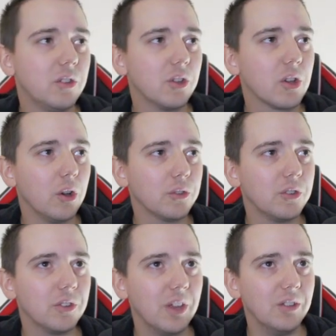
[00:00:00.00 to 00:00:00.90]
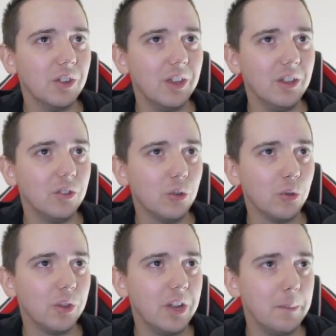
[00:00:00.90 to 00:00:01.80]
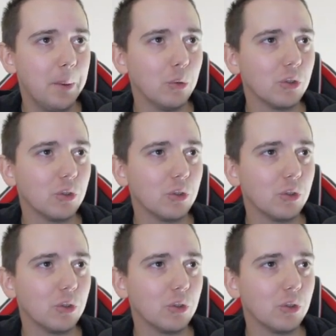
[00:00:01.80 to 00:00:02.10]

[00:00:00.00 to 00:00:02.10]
DaCosta sends it in to the near post.